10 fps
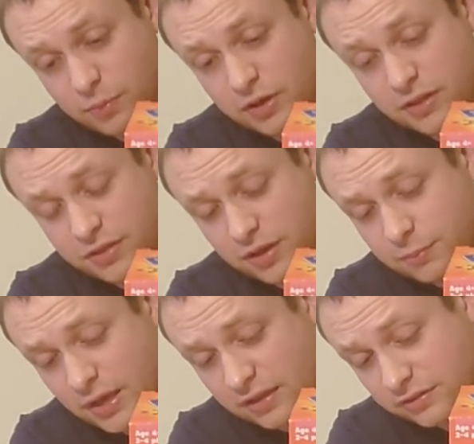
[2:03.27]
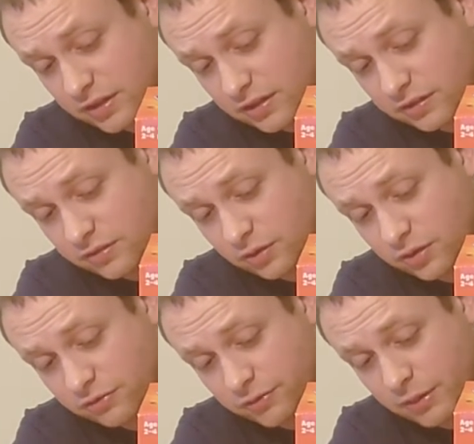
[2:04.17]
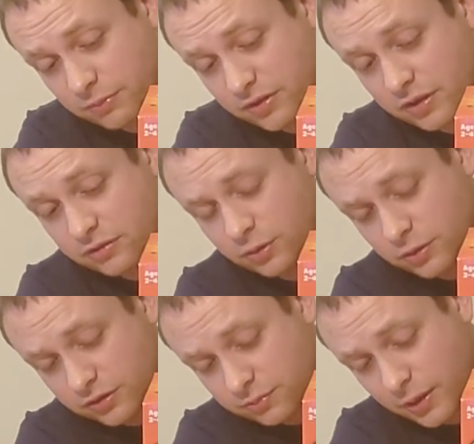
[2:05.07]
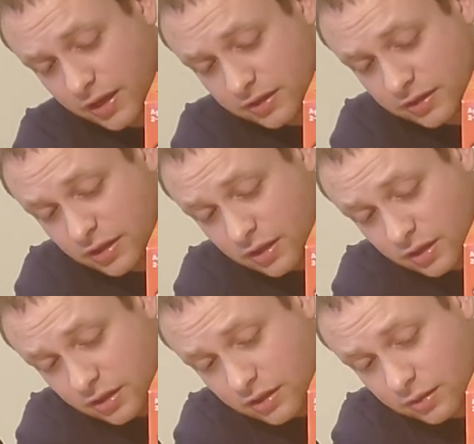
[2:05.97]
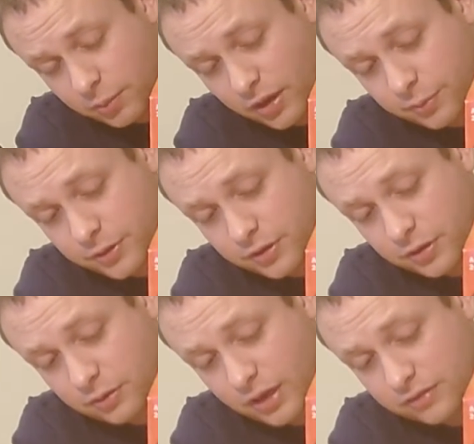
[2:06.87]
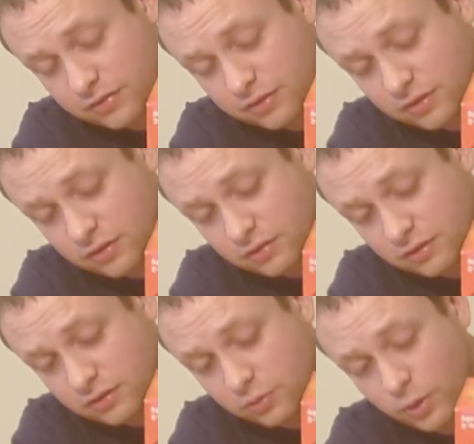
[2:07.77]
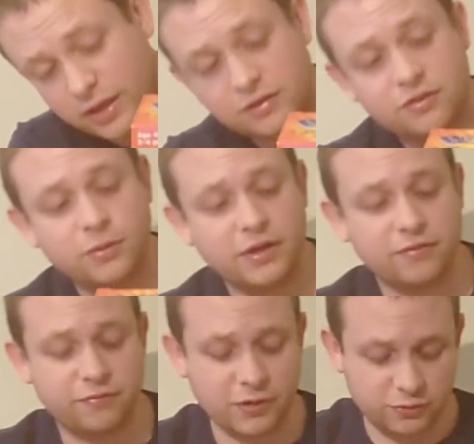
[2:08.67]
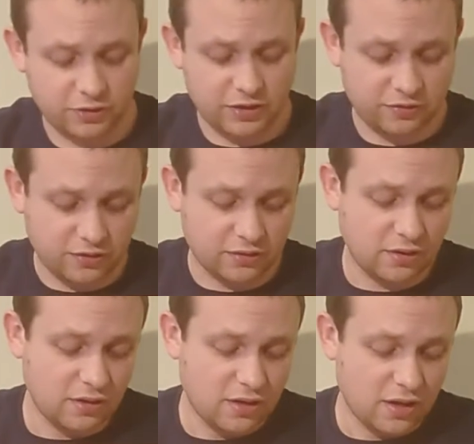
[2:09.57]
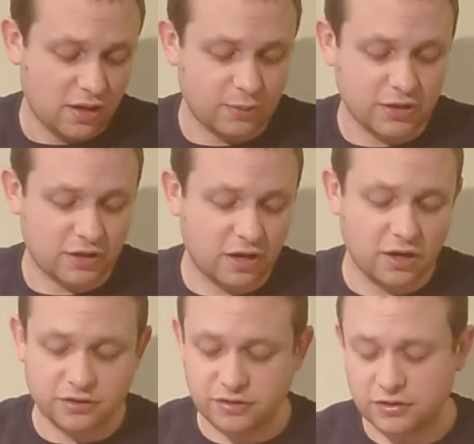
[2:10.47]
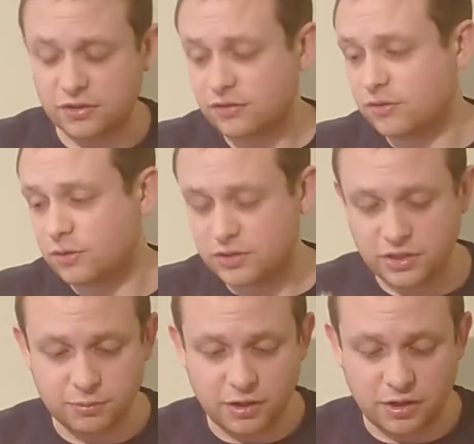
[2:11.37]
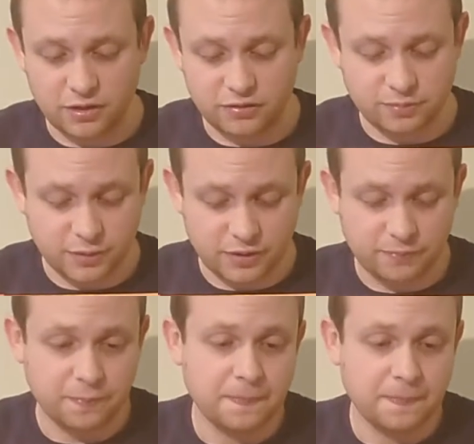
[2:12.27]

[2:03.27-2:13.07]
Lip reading: pretty thick plastic. It's not as flimsy as you would expect. The barbecue has a good weight to it and feels decent. I mean, the cards are just sort of cheap cards, but